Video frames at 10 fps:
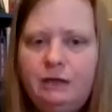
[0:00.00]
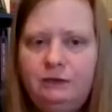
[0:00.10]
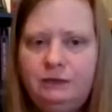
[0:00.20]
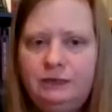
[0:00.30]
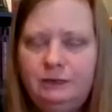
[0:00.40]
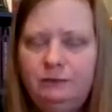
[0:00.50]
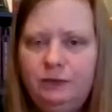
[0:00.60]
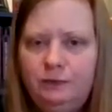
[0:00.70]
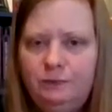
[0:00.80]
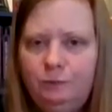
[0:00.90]
There's
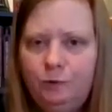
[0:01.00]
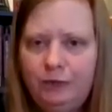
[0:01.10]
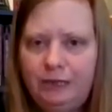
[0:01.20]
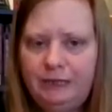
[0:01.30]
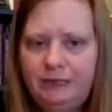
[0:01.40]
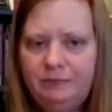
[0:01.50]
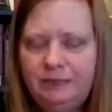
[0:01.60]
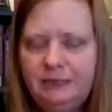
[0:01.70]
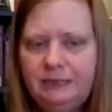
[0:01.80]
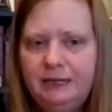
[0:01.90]
the more intimate